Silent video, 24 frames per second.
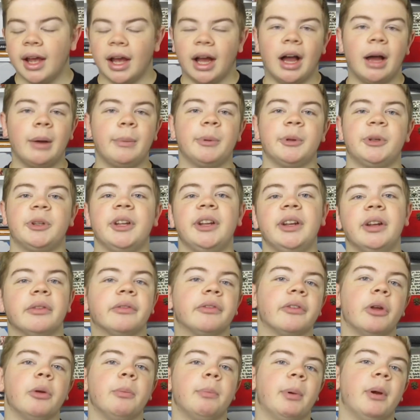Aberdeen
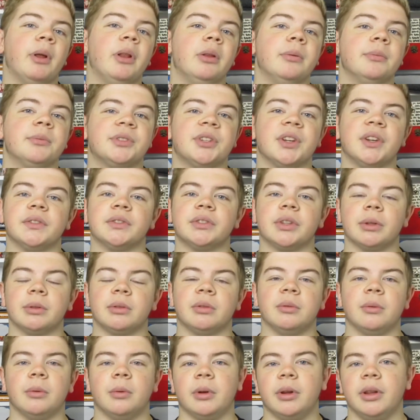have now built themselves up
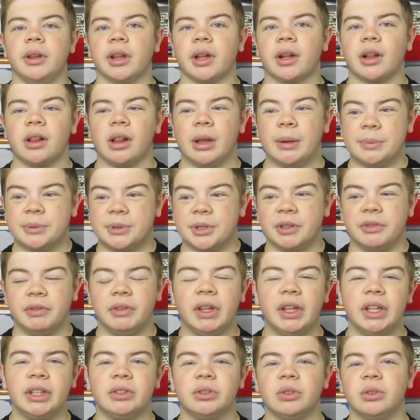to be one of the clubs that
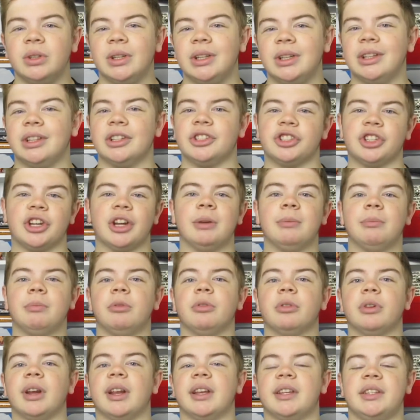really do need to try and
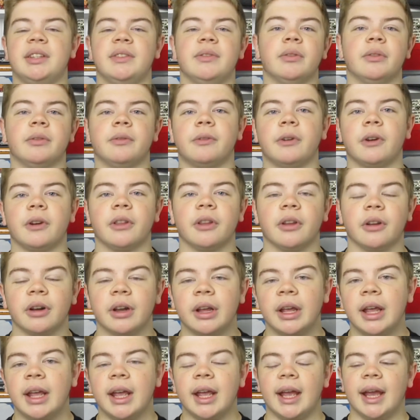progress even further
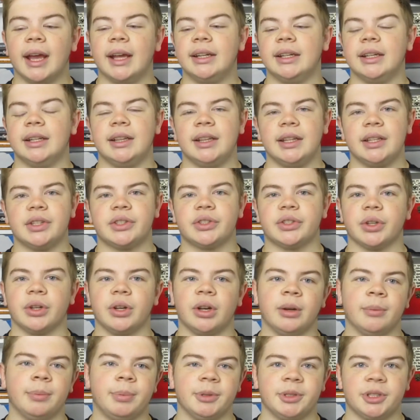into these sort
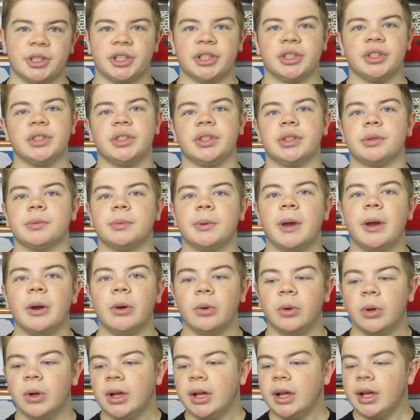of positions as
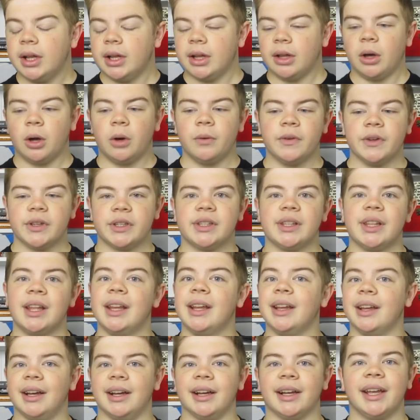well.
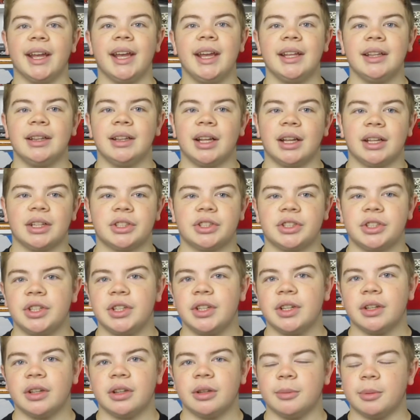Obviously, again, last
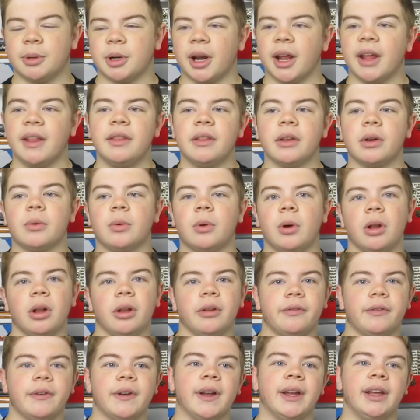year they were in the
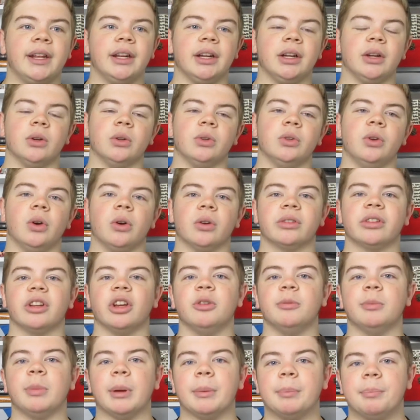qualifying and got knocked
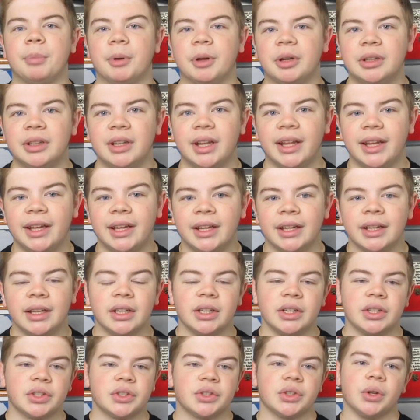out by Burnley,
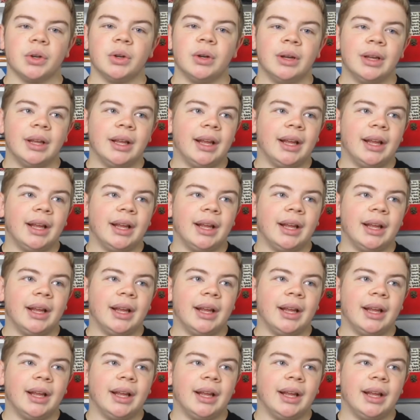so